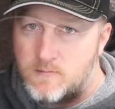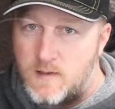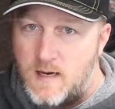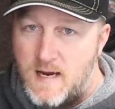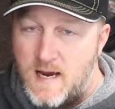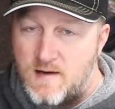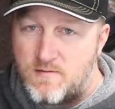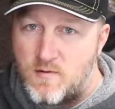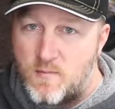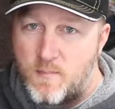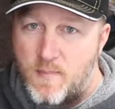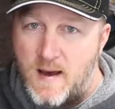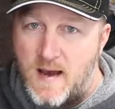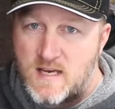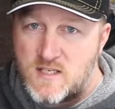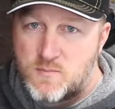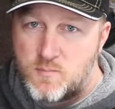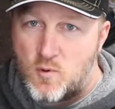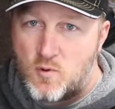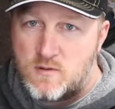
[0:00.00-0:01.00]
I have a
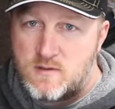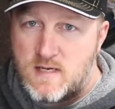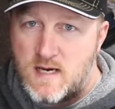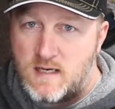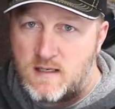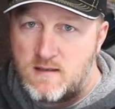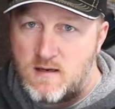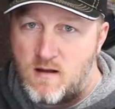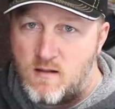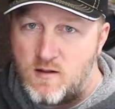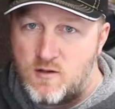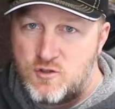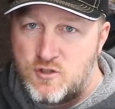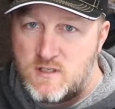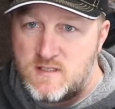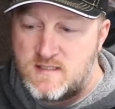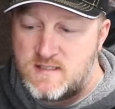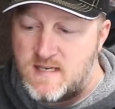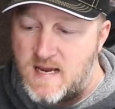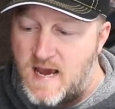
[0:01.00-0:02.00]
Bass Boat
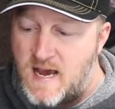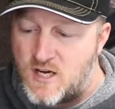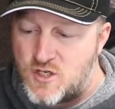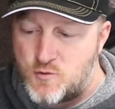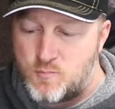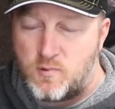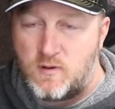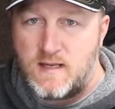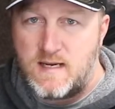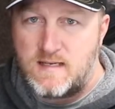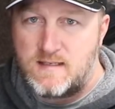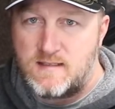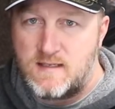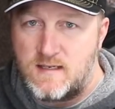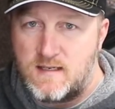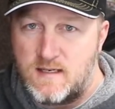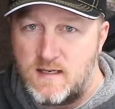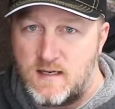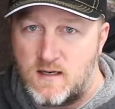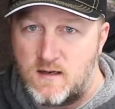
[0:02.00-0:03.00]
Technologies dash plate
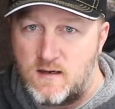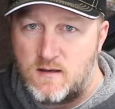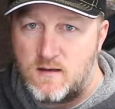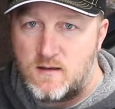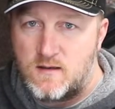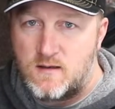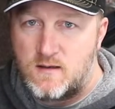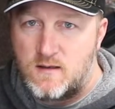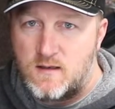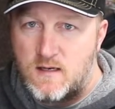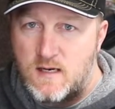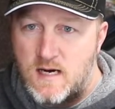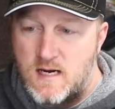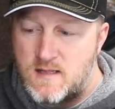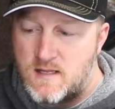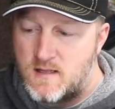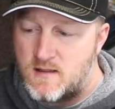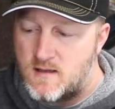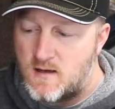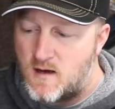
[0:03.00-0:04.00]
in here,
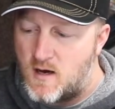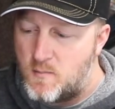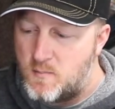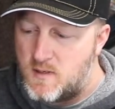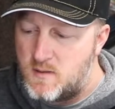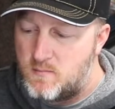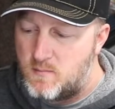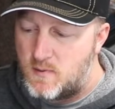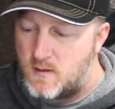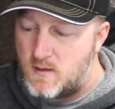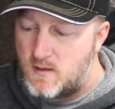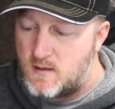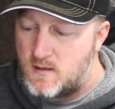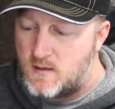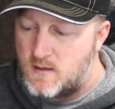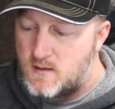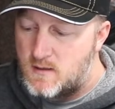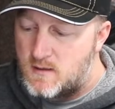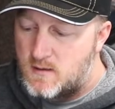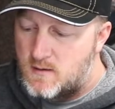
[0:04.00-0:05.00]
and then the
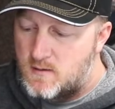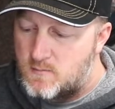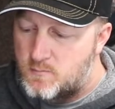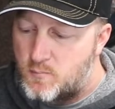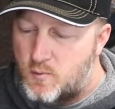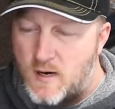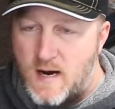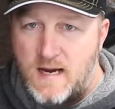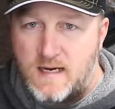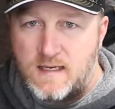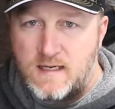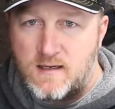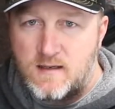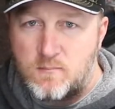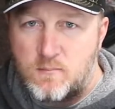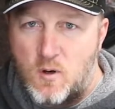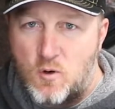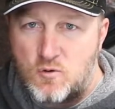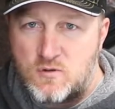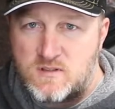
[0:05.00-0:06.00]
Humminbird
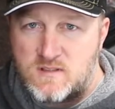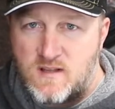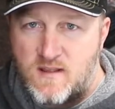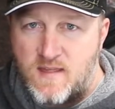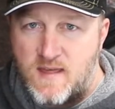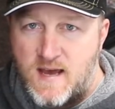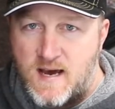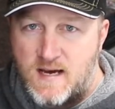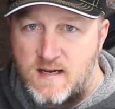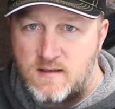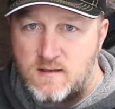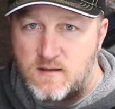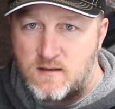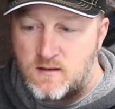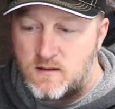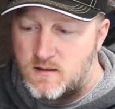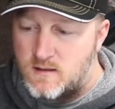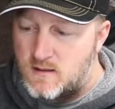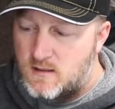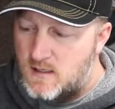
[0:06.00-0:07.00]
bracket mounts to that,
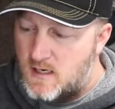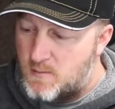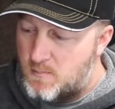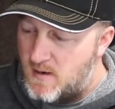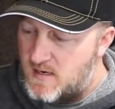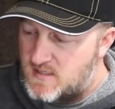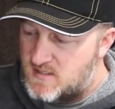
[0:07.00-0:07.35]
and my